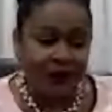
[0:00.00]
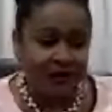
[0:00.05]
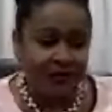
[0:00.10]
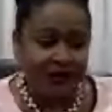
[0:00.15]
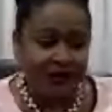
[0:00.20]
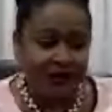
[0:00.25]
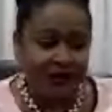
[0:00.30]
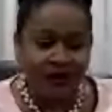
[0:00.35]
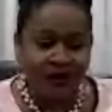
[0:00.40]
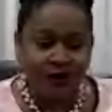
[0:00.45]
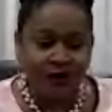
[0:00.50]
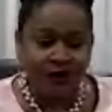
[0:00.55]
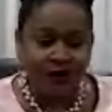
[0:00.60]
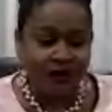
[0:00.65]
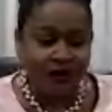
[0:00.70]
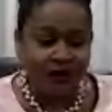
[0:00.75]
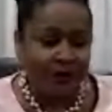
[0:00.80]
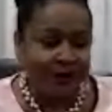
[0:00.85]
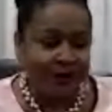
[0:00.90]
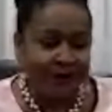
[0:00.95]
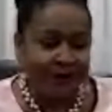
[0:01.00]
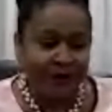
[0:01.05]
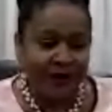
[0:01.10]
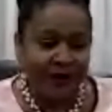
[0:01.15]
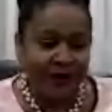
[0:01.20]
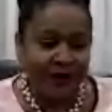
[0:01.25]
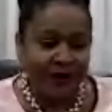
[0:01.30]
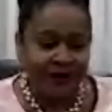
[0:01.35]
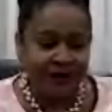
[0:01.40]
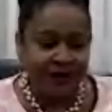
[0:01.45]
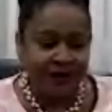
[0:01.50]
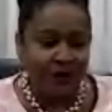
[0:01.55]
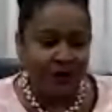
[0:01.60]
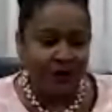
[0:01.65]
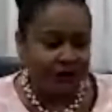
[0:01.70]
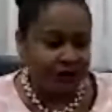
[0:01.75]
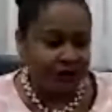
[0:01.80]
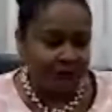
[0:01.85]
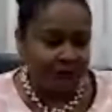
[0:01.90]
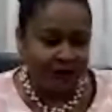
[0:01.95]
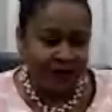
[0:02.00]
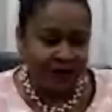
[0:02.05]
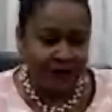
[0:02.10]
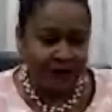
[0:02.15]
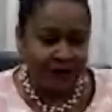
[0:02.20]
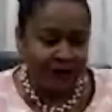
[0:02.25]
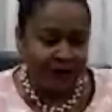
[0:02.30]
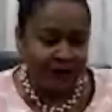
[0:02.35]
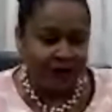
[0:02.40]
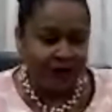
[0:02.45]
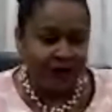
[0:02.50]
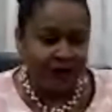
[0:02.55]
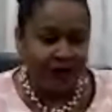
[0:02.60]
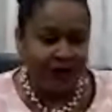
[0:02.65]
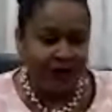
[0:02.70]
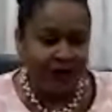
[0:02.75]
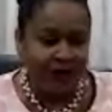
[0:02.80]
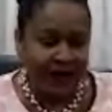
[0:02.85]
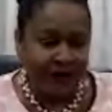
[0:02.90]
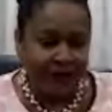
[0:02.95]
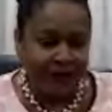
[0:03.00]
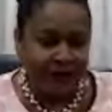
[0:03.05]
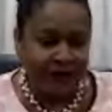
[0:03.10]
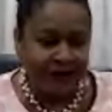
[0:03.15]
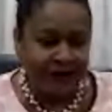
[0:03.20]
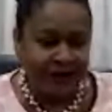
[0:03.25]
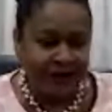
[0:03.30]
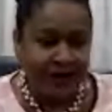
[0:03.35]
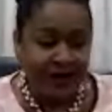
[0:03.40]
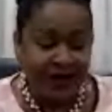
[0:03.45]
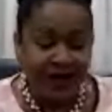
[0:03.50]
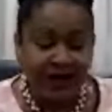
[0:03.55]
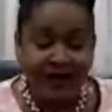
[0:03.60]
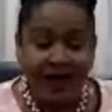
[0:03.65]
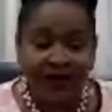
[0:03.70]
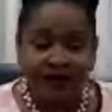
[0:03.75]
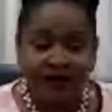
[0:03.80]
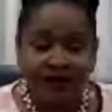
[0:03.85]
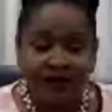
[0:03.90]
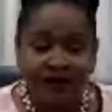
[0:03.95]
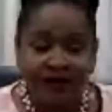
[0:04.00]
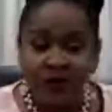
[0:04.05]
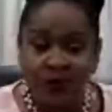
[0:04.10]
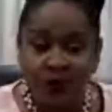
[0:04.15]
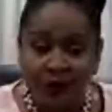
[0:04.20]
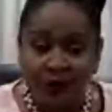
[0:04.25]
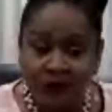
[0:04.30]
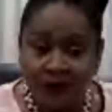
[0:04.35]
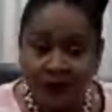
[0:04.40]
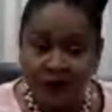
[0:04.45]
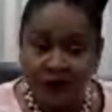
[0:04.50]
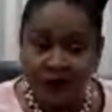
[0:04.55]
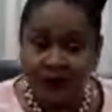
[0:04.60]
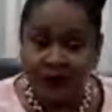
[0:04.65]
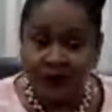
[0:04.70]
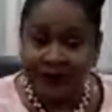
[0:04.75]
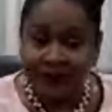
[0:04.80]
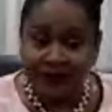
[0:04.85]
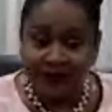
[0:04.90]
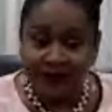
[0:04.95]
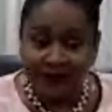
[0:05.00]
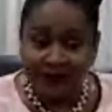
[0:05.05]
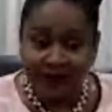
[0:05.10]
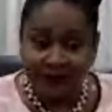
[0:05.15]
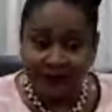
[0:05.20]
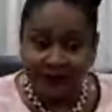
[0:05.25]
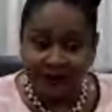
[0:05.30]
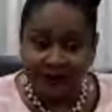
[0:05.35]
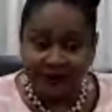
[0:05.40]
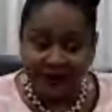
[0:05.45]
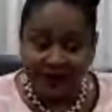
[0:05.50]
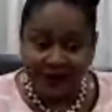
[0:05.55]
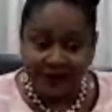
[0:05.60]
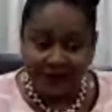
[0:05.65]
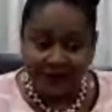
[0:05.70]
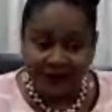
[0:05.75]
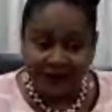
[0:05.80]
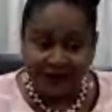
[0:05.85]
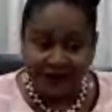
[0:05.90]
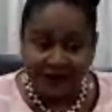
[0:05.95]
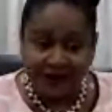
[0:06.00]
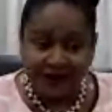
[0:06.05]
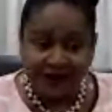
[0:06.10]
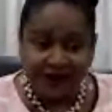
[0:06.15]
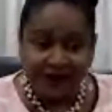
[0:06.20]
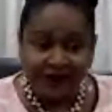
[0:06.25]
He was the triple jump and the long jump champion on campus, and actually won also at intercampus games.